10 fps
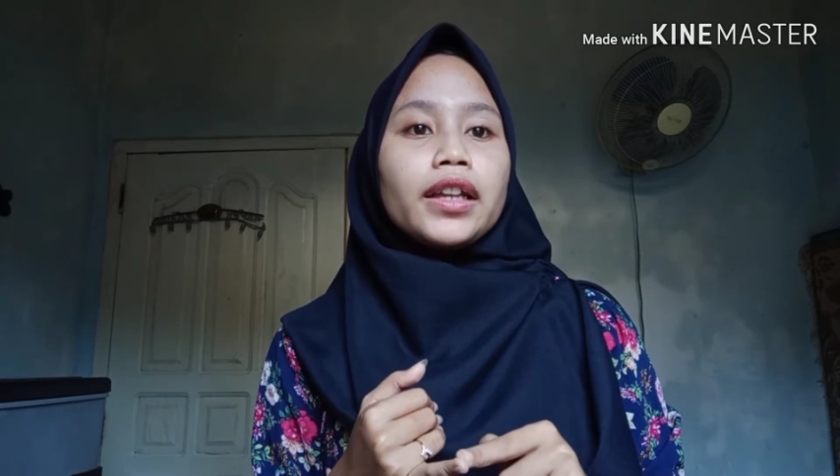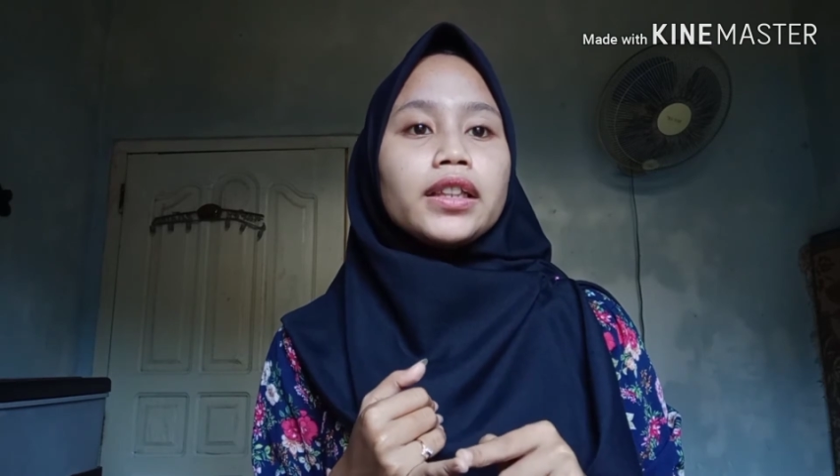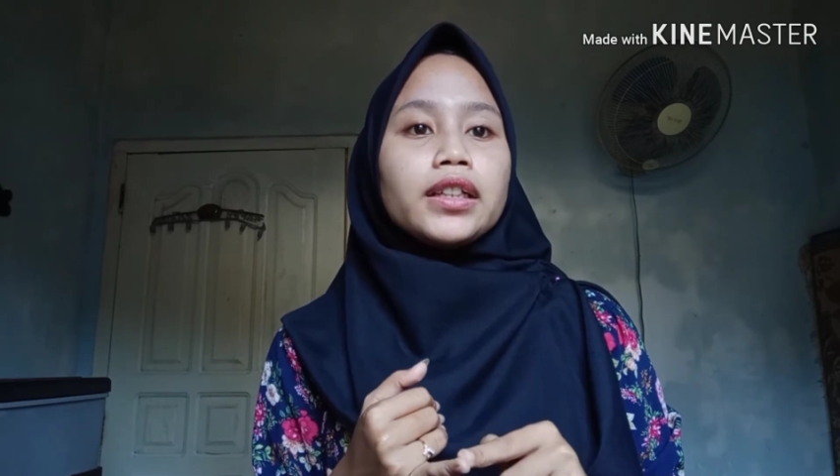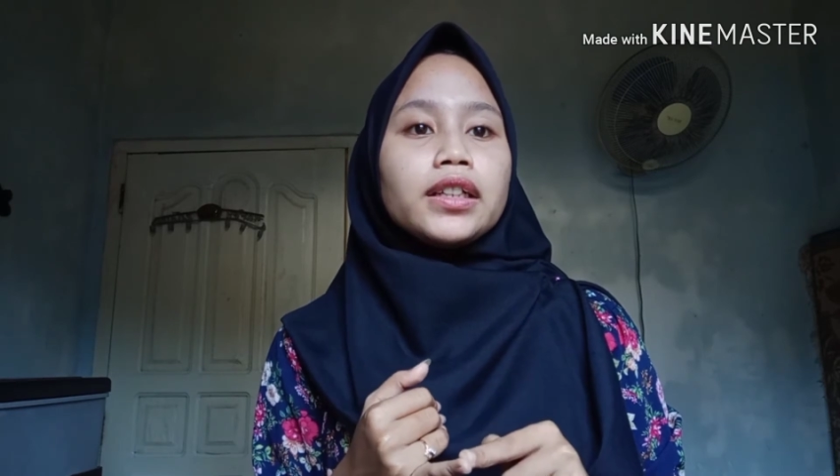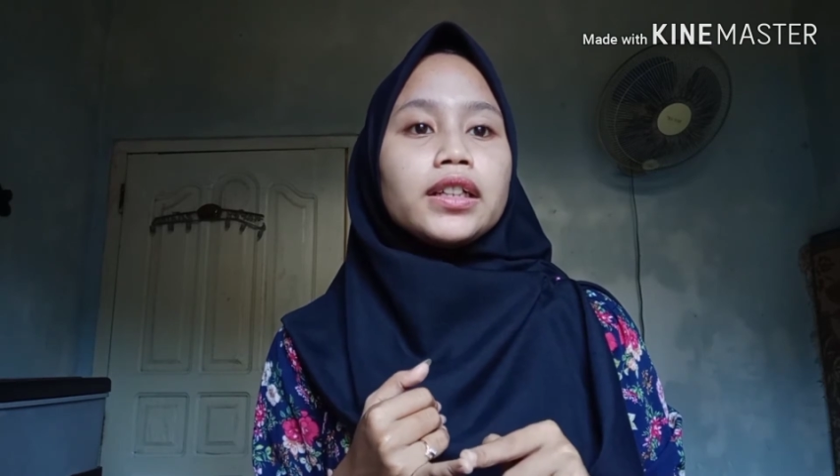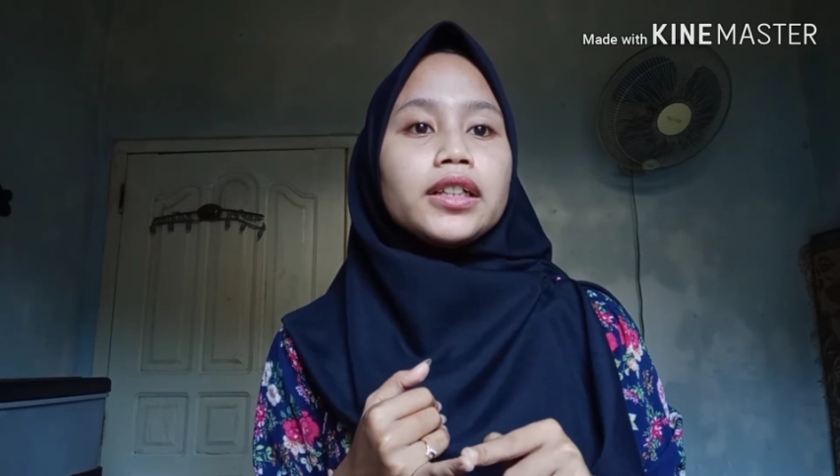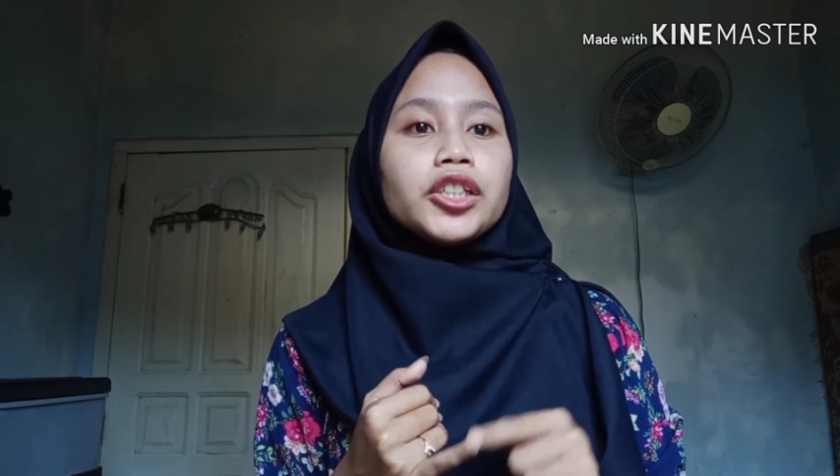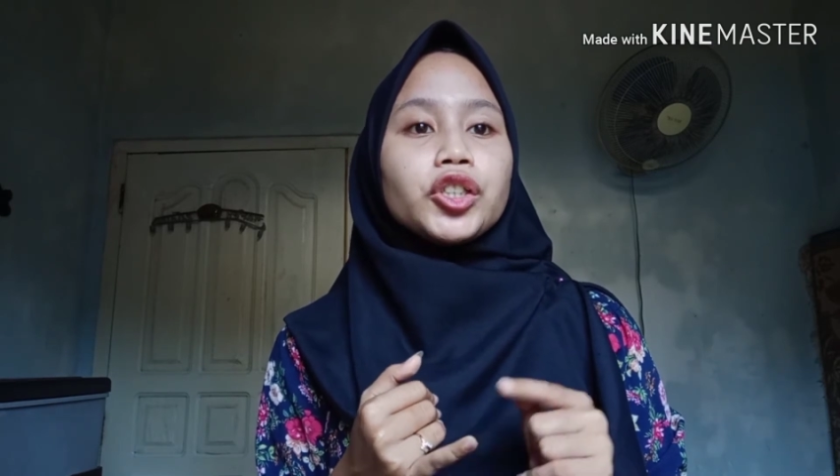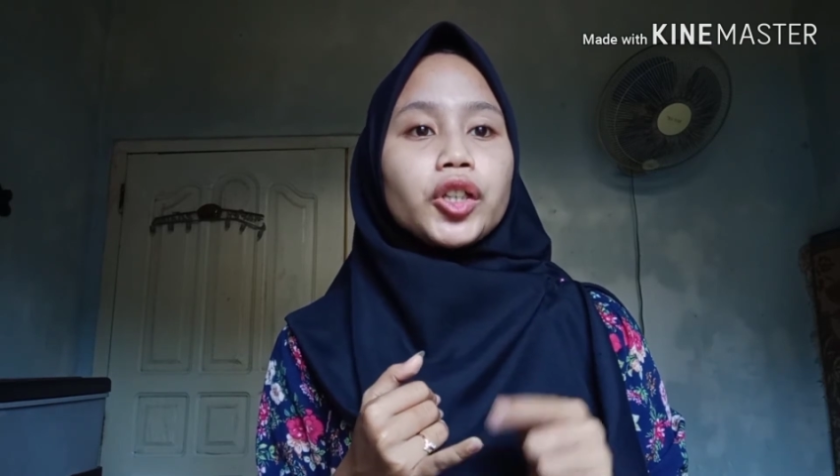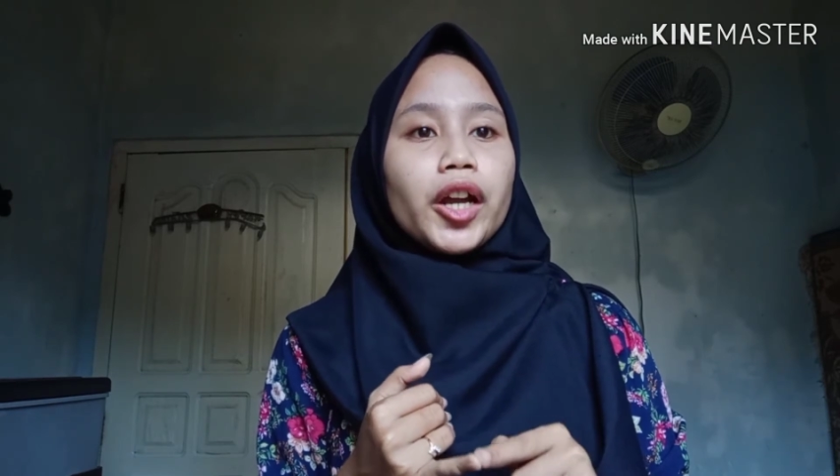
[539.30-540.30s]
the
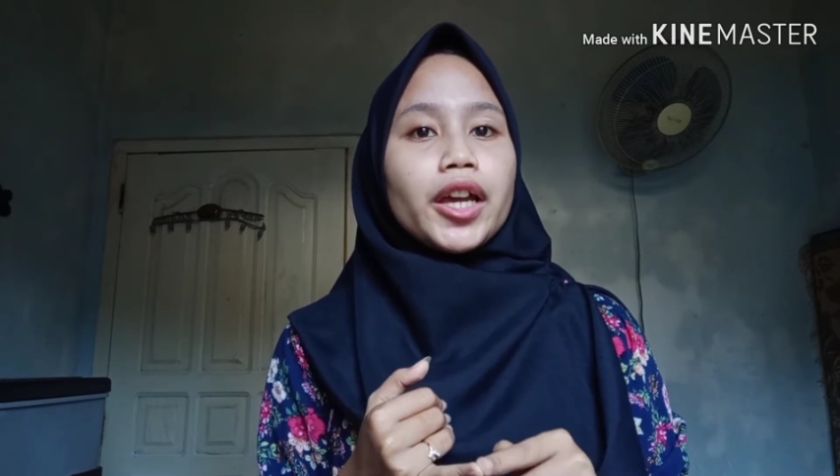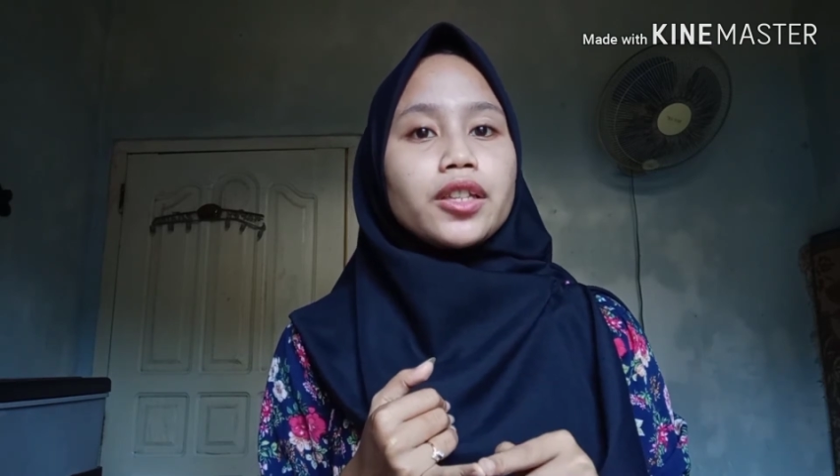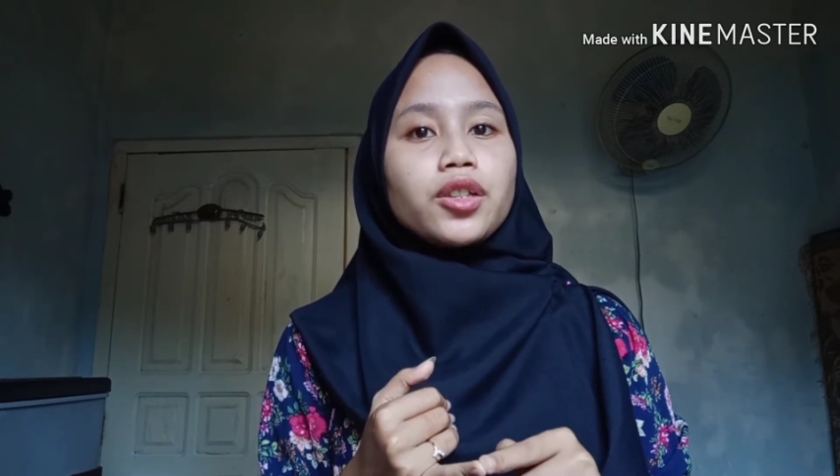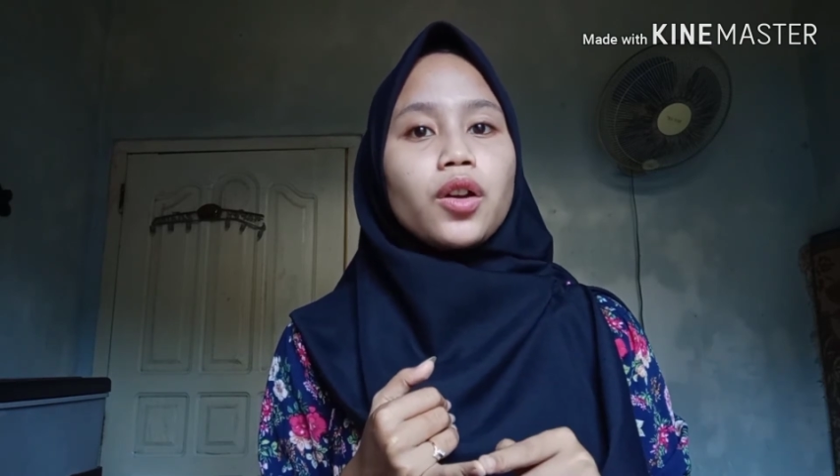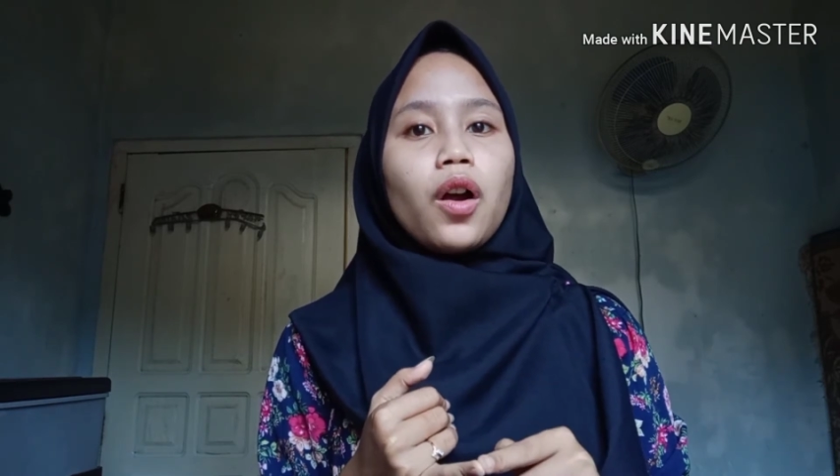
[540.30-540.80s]
stressed